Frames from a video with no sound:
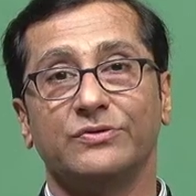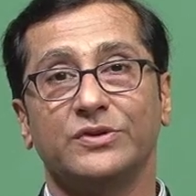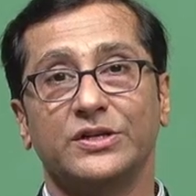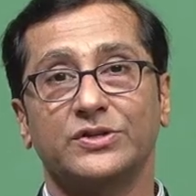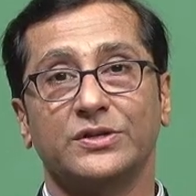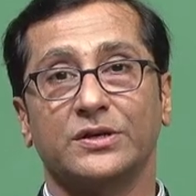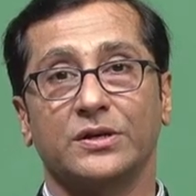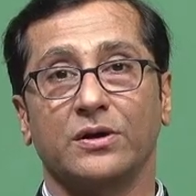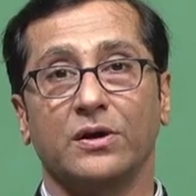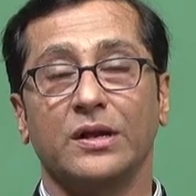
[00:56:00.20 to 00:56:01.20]

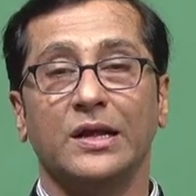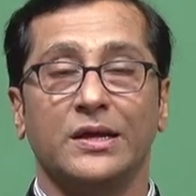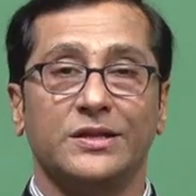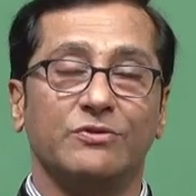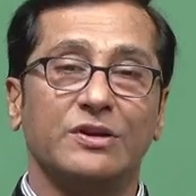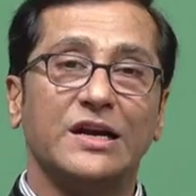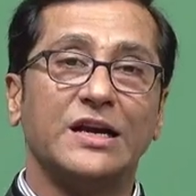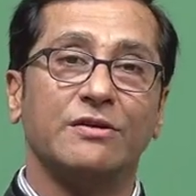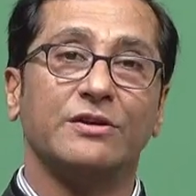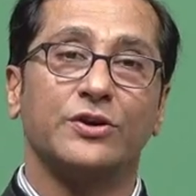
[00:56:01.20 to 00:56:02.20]
anti-friction and all they will
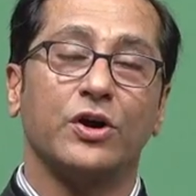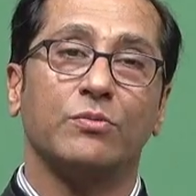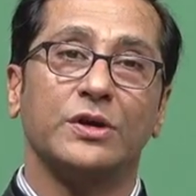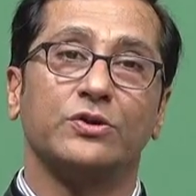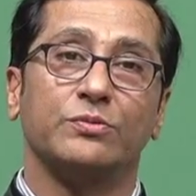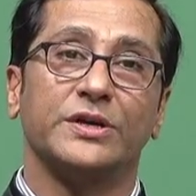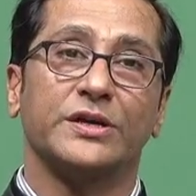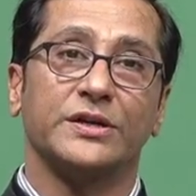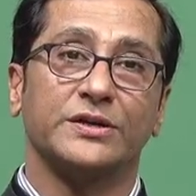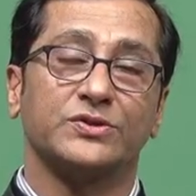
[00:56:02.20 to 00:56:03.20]
not have a normal
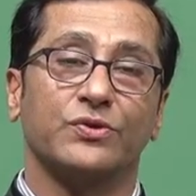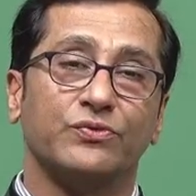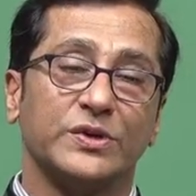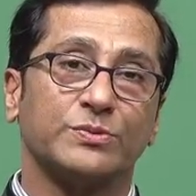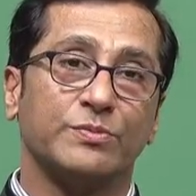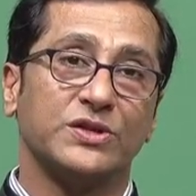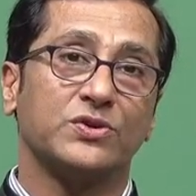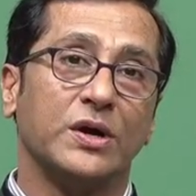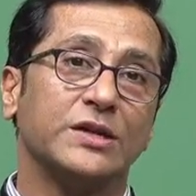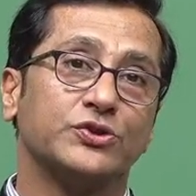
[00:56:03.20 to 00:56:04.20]
lubricant so first
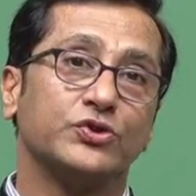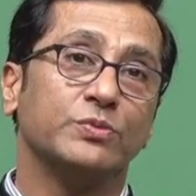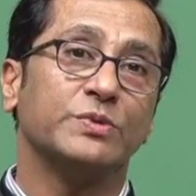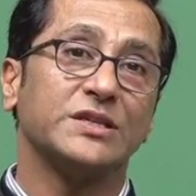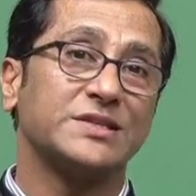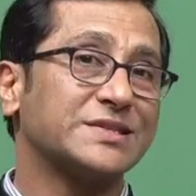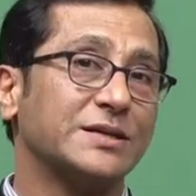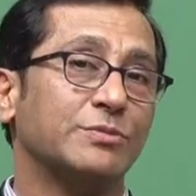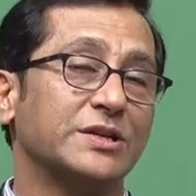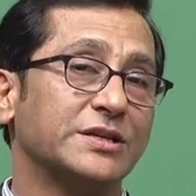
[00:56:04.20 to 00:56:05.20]
base oil should be
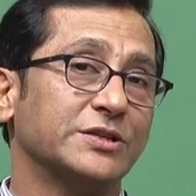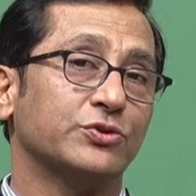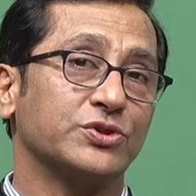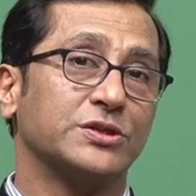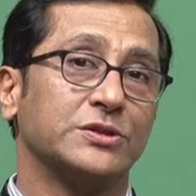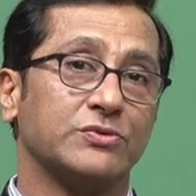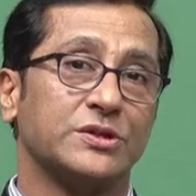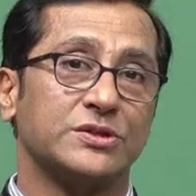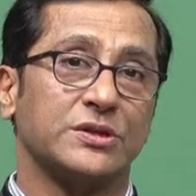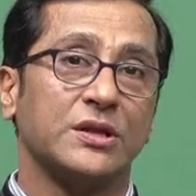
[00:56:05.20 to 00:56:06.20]
stable in those
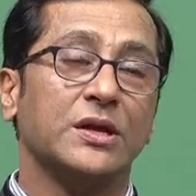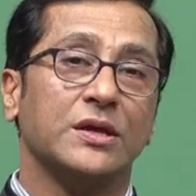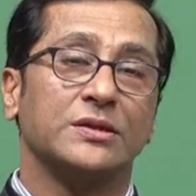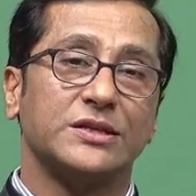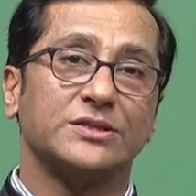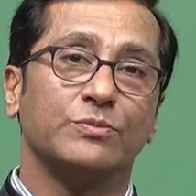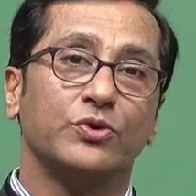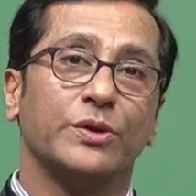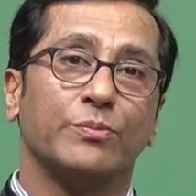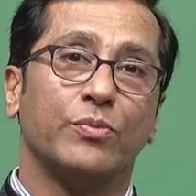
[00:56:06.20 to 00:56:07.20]
situations that's a
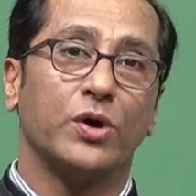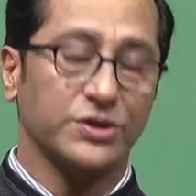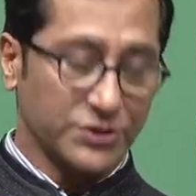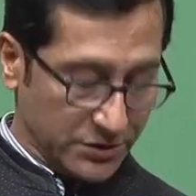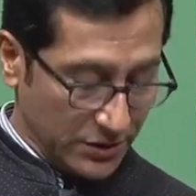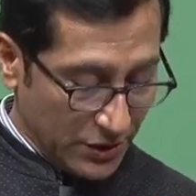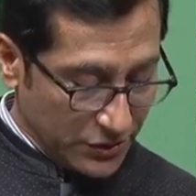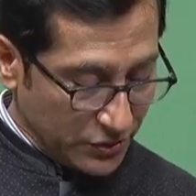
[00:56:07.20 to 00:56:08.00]
more important